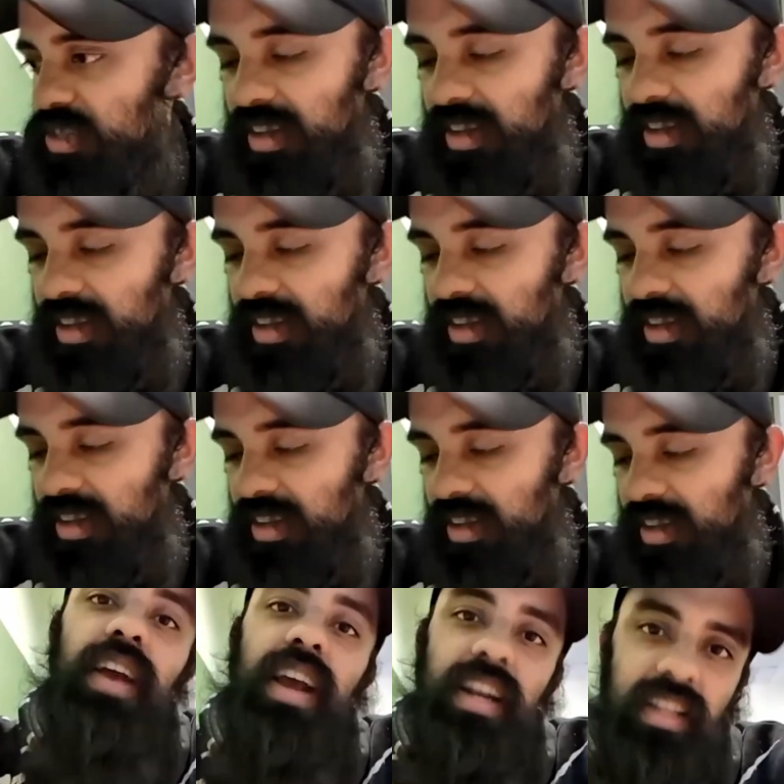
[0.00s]
can't stand
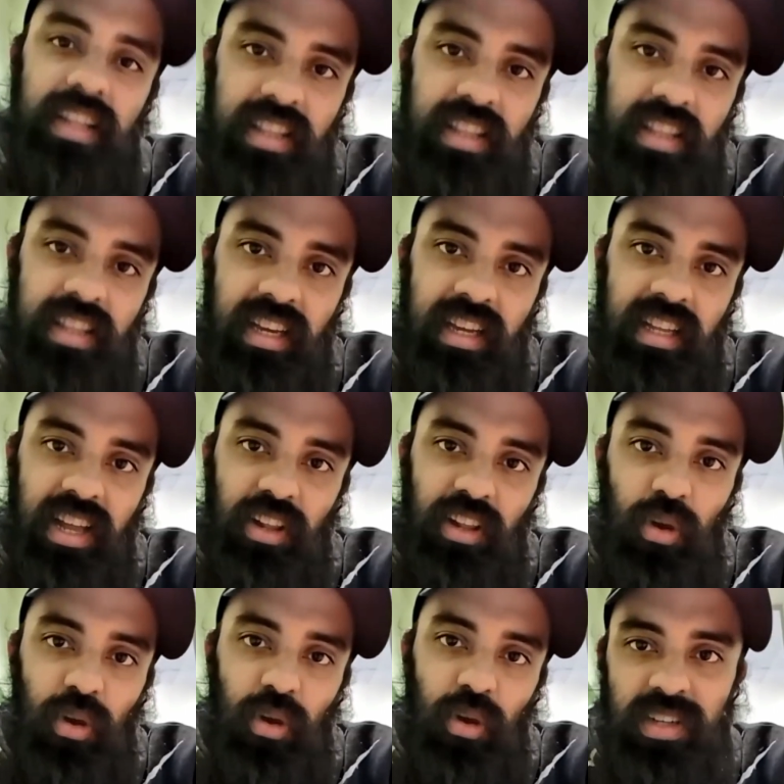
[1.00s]
for anything, let
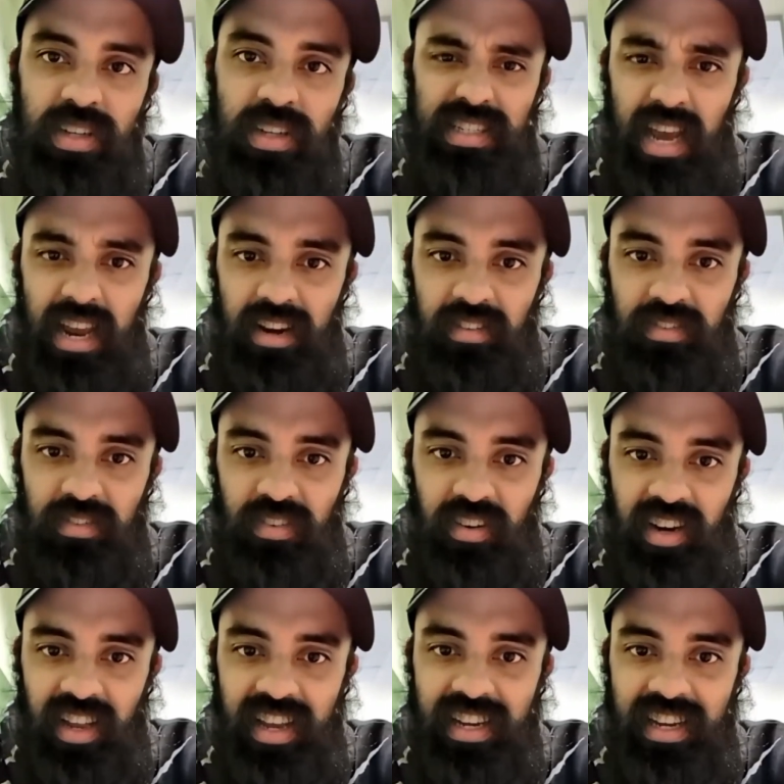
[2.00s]
alone stand for
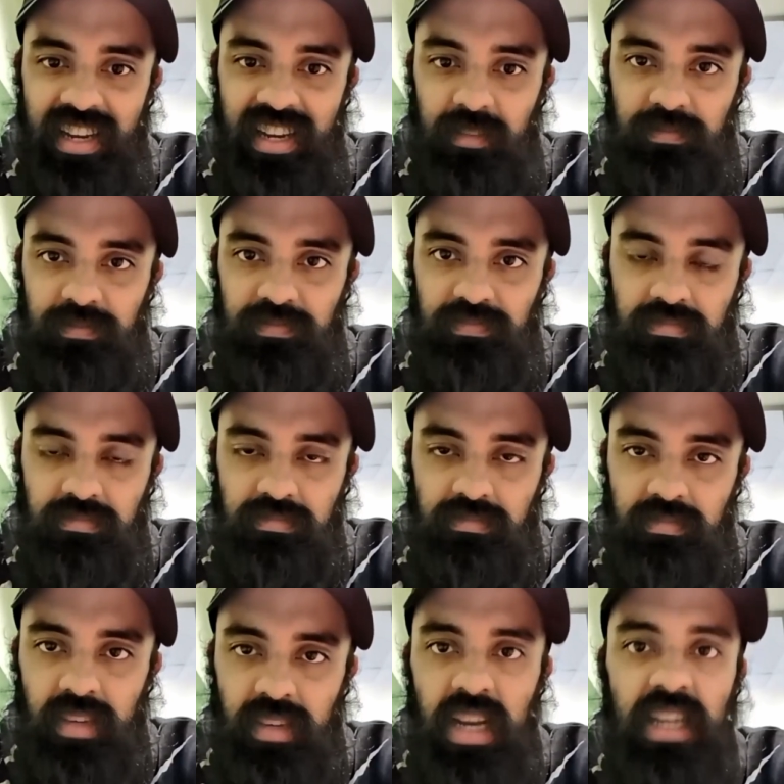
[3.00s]
like
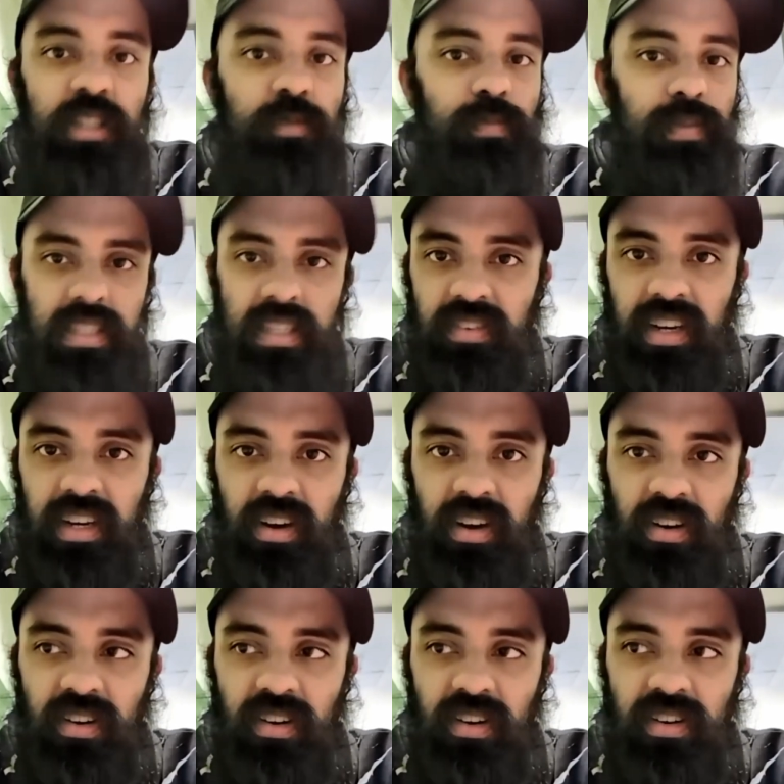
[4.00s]
a specific
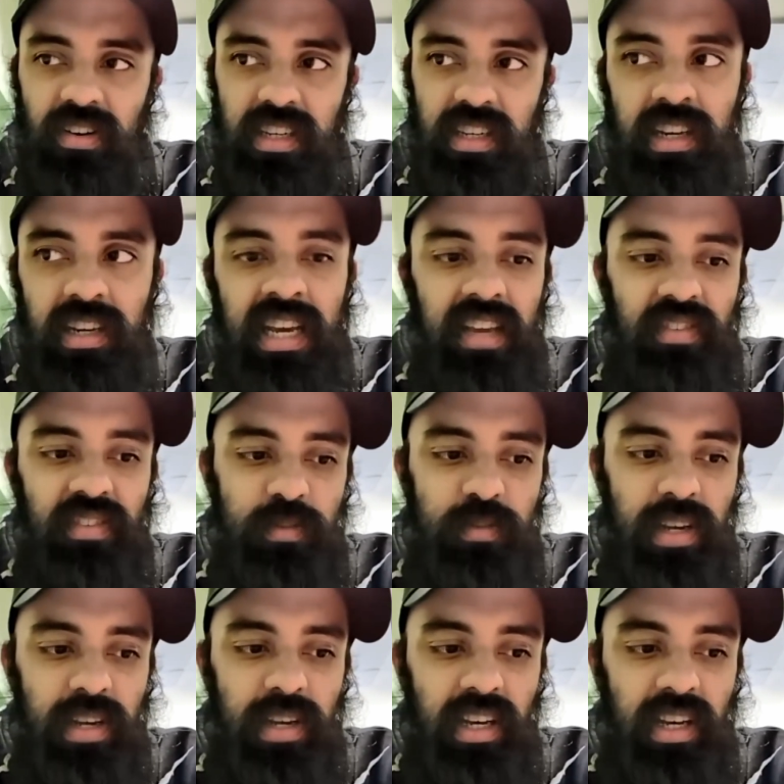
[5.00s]
cause. And if he's
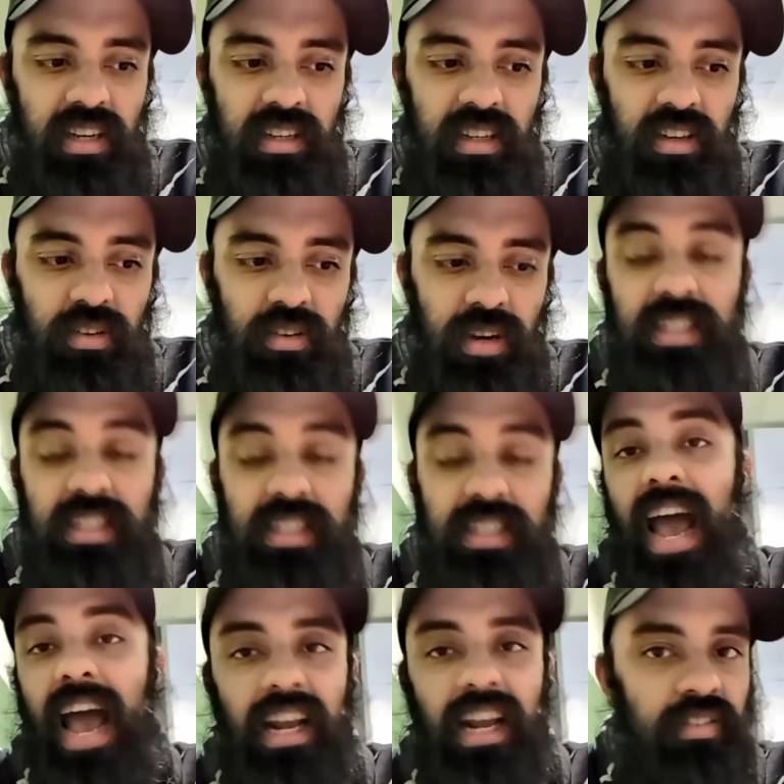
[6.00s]
being, you know,
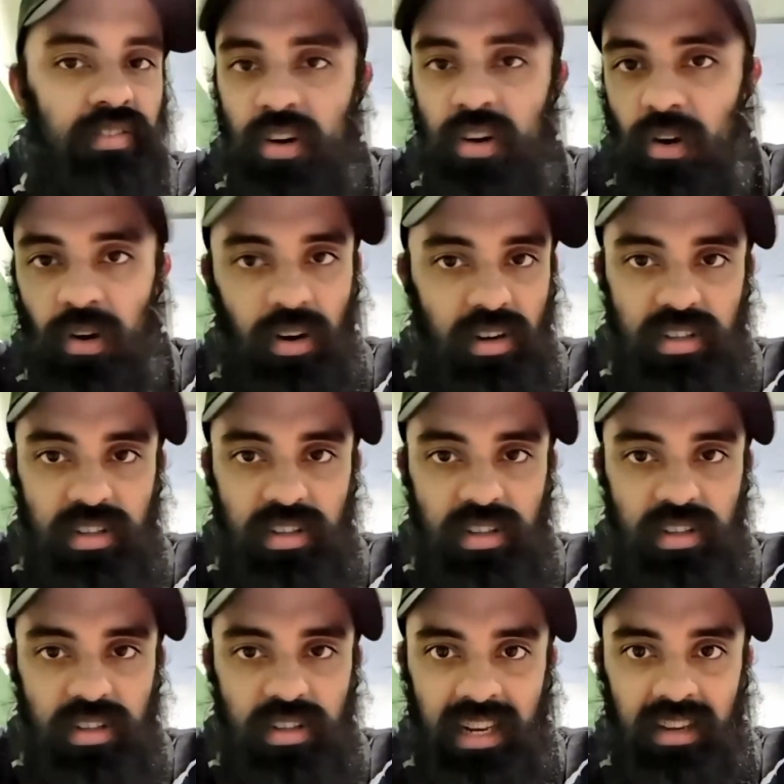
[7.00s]
attacked for not
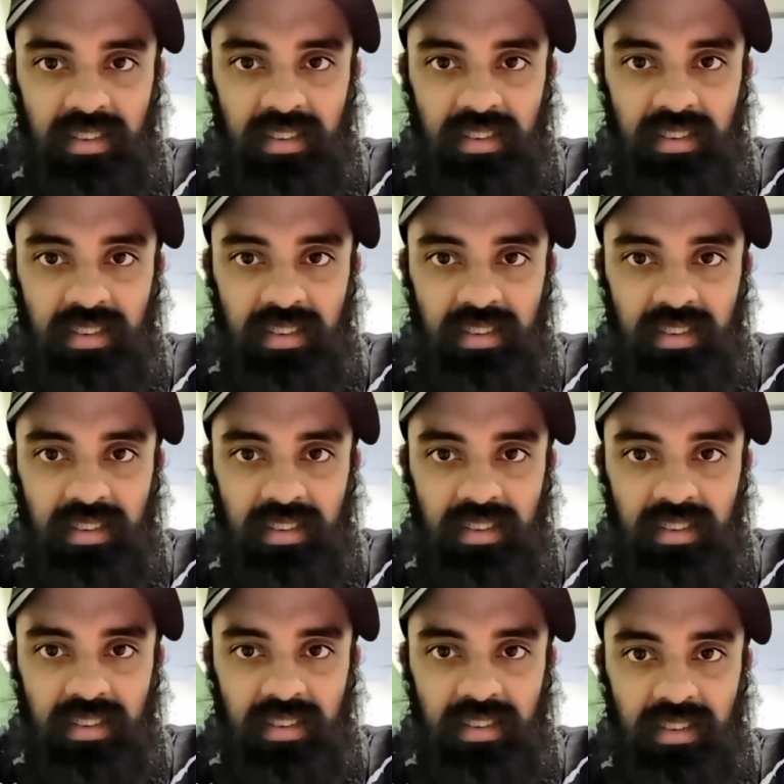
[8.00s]
standing for that,
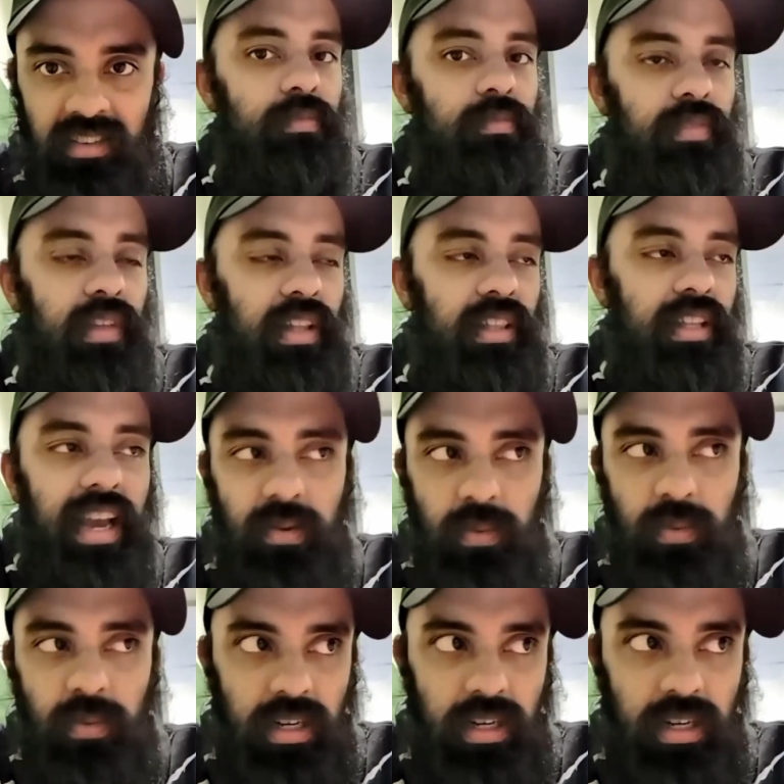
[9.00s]
that's not something that
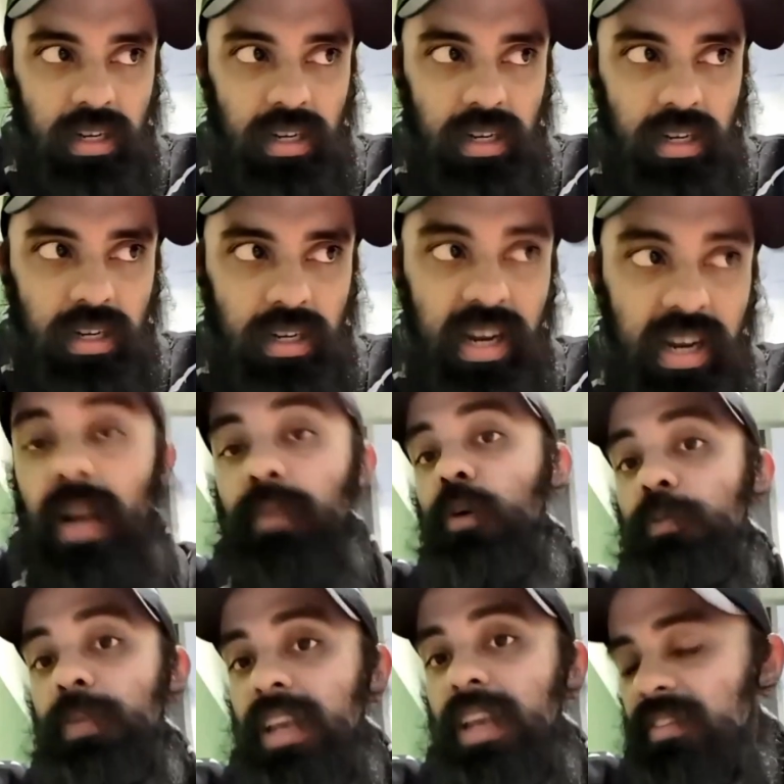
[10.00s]
anyone can tolerate. And I'm
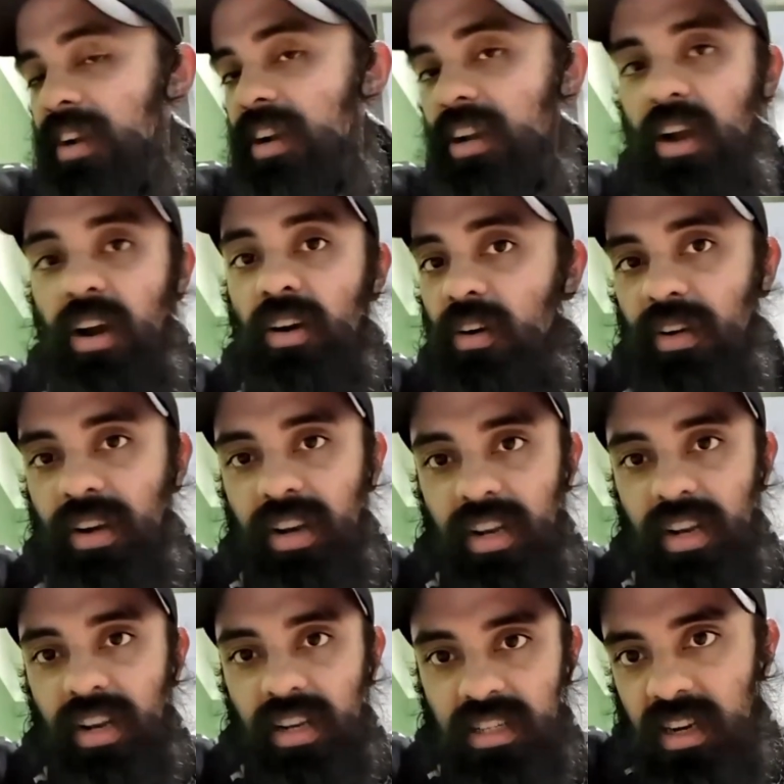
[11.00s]
hoping even a younger
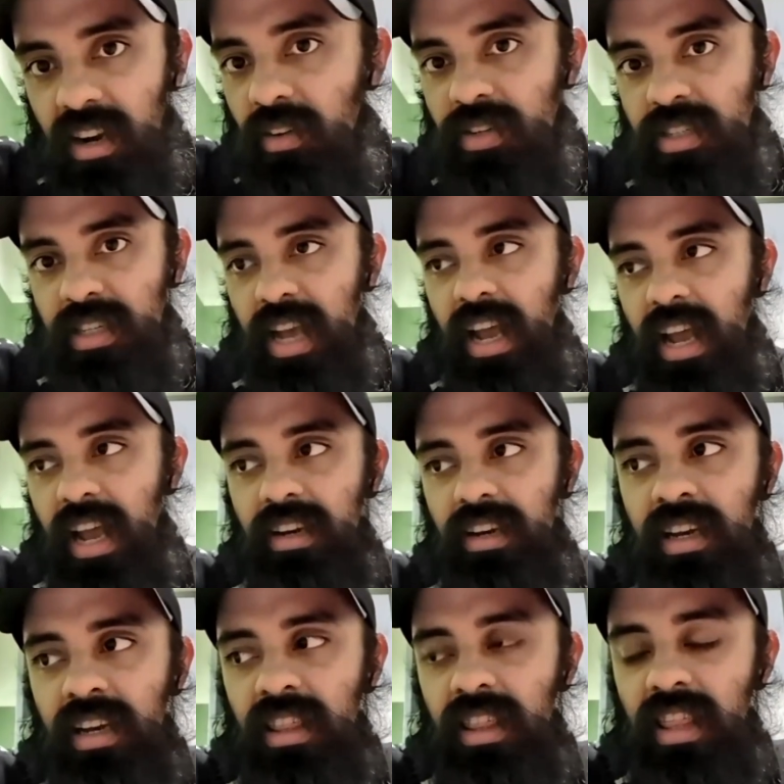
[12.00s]
audience can understand
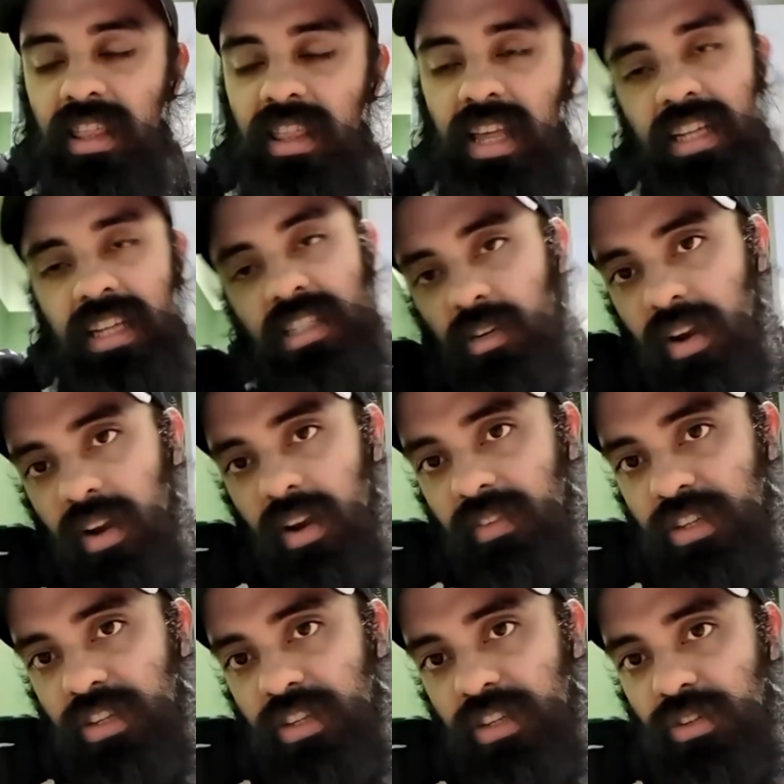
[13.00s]
that that's a grave
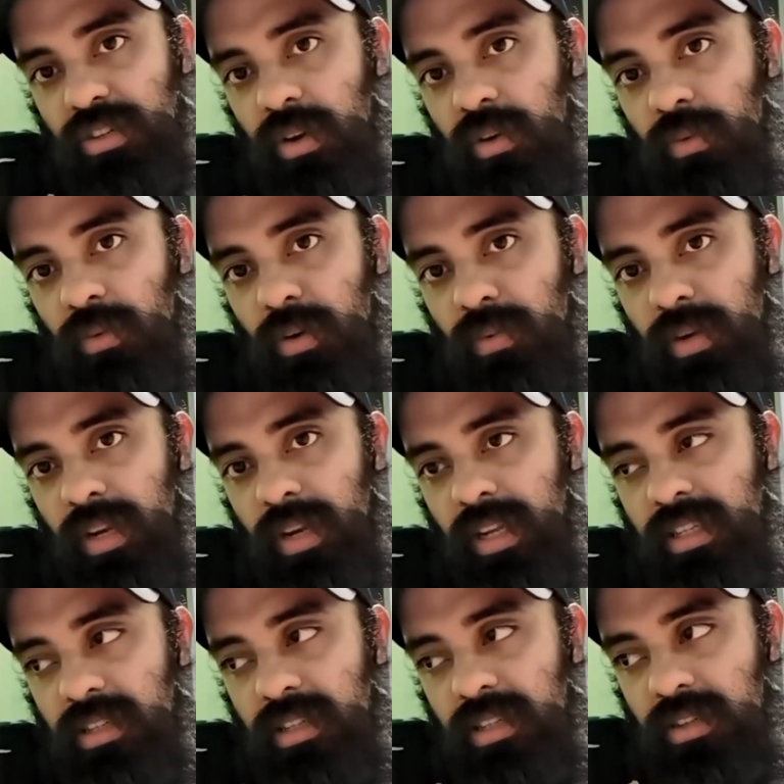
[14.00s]
issue and one we need to
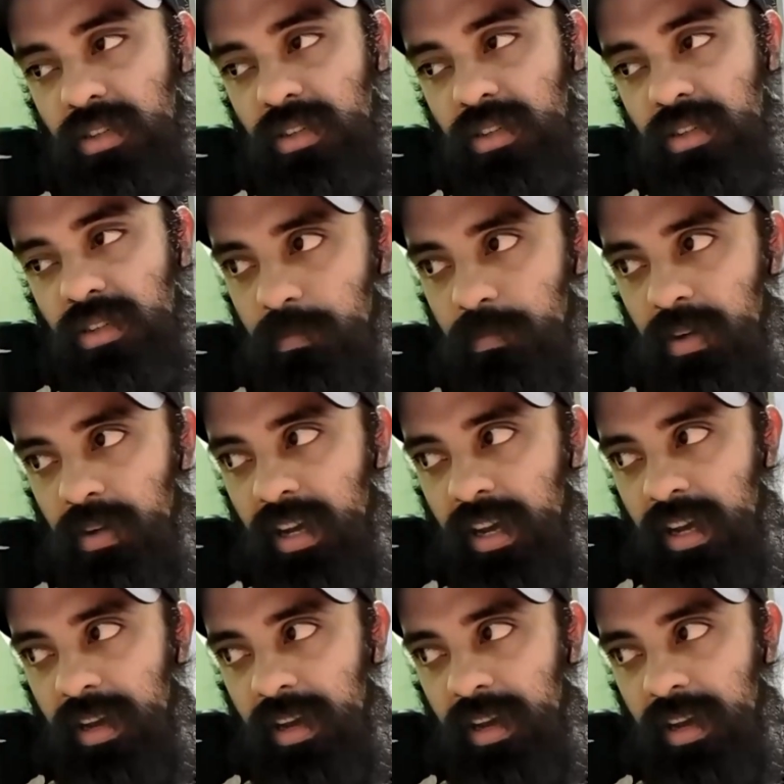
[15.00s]
talk about. But